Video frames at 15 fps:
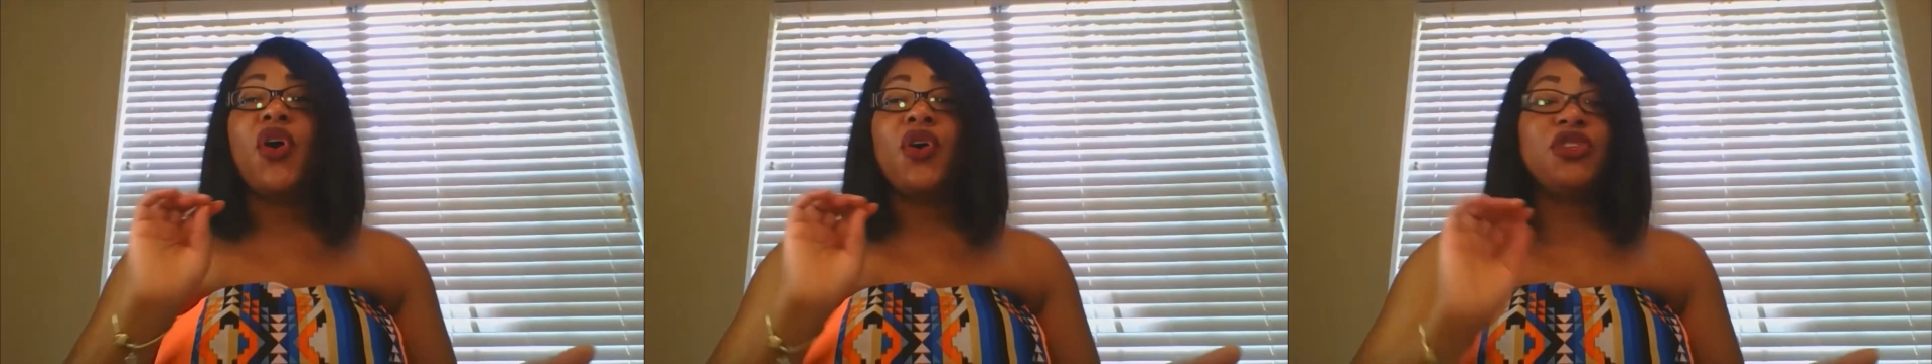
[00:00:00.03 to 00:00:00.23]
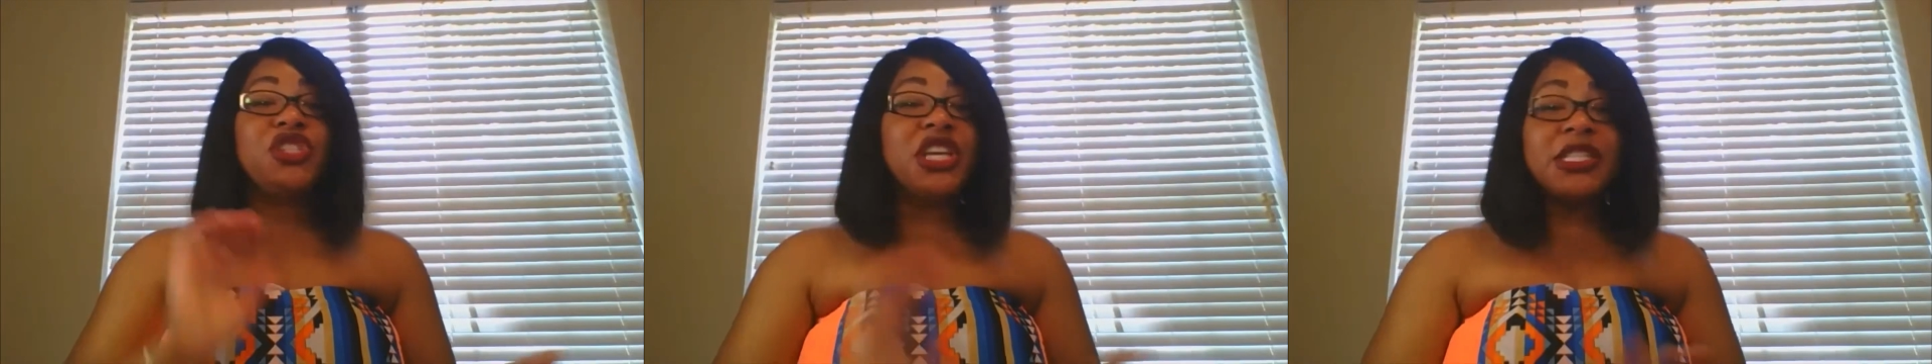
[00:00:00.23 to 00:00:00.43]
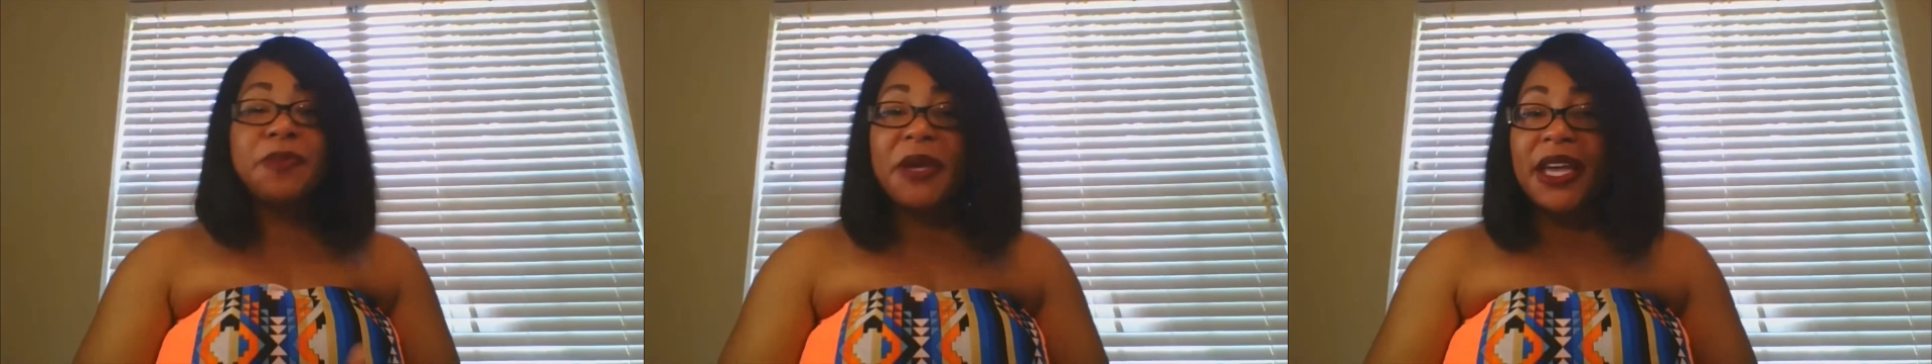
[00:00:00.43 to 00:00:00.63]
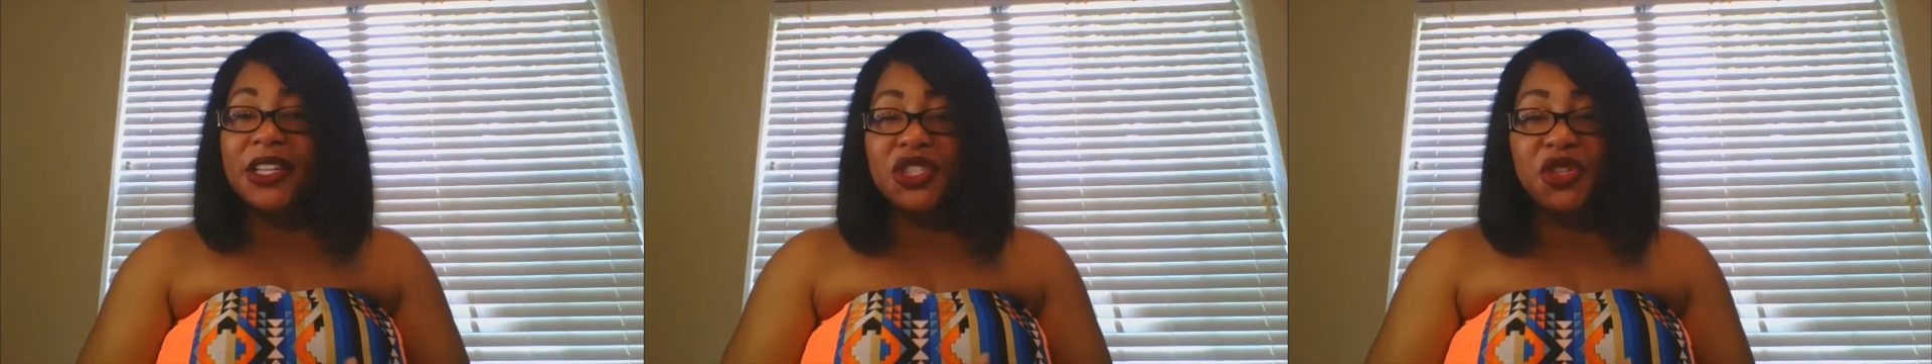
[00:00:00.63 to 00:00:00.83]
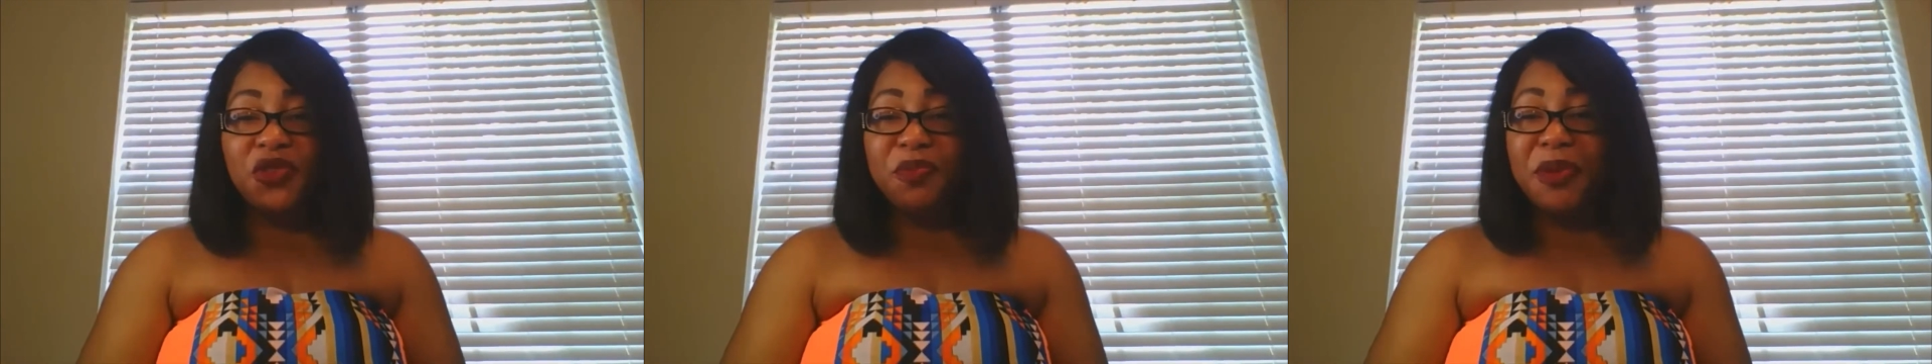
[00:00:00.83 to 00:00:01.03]
just
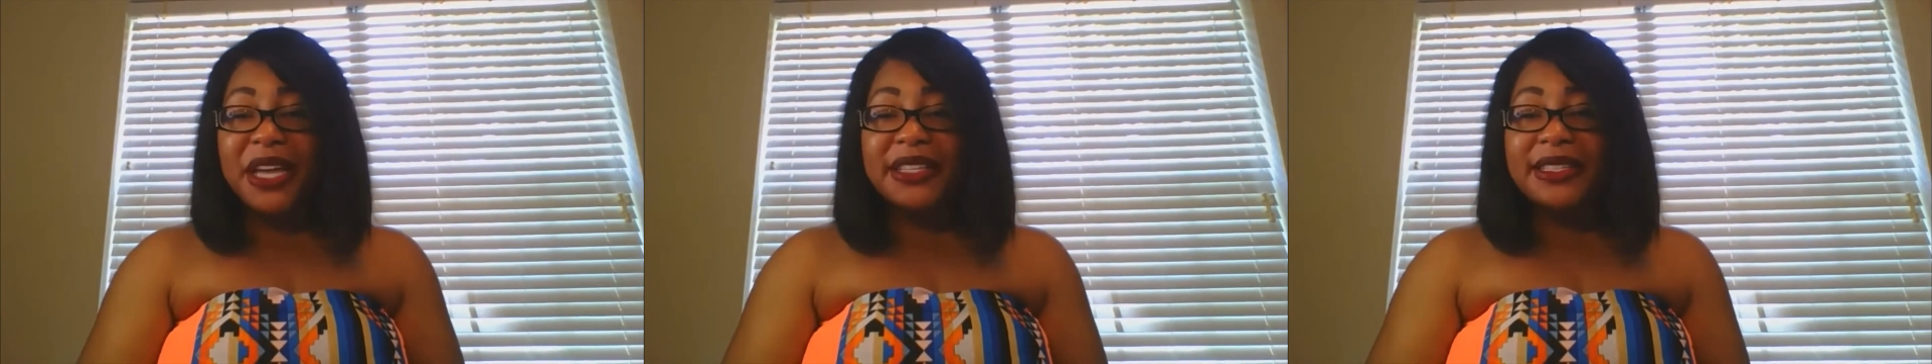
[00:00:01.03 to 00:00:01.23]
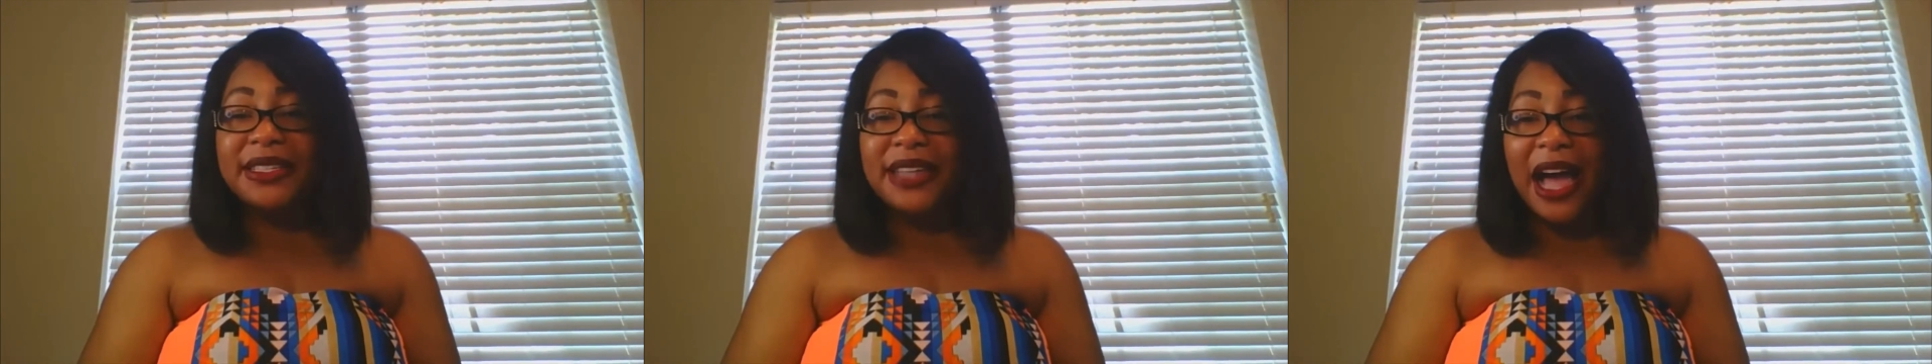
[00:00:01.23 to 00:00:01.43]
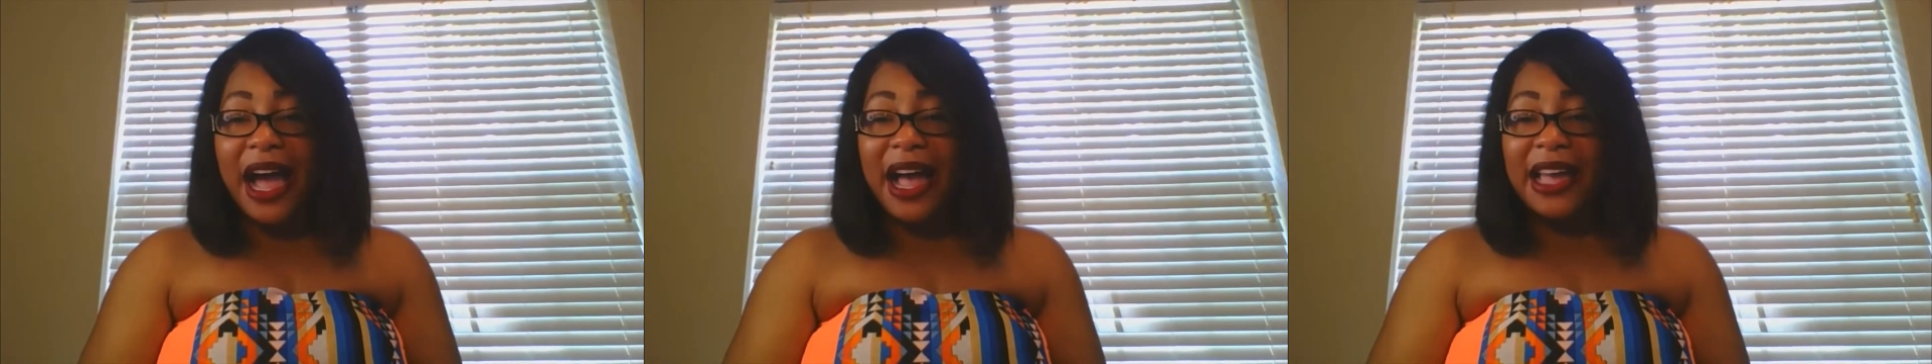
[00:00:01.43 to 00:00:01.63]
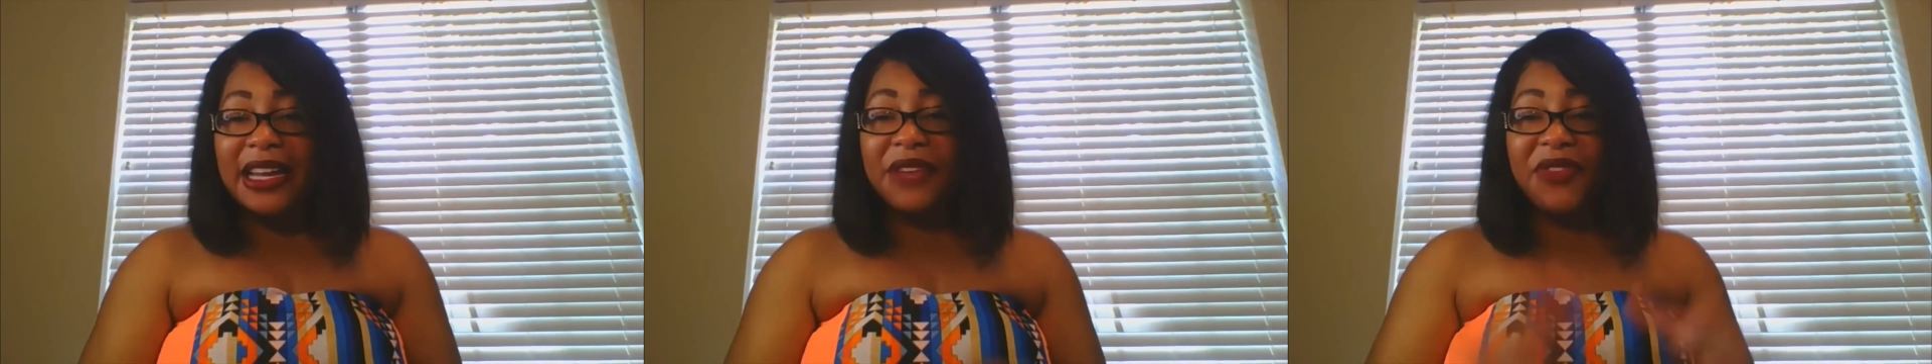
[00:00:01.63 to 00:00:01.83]
because you've been denied,